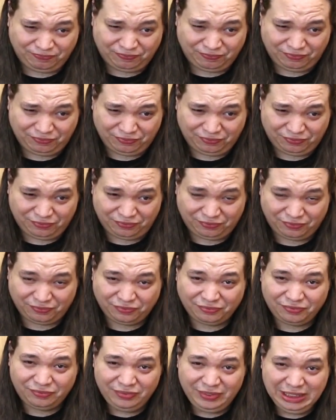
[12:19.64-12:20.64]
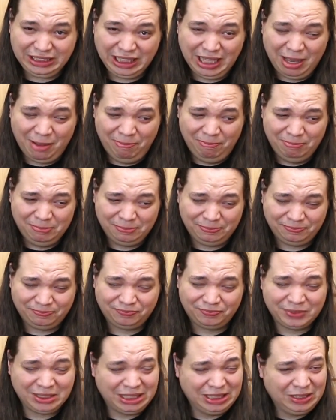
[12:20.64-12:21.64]
Oh boy,
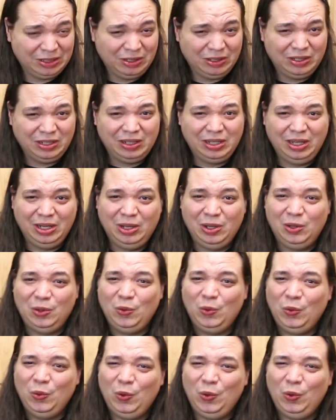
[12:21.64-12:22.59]
that smells like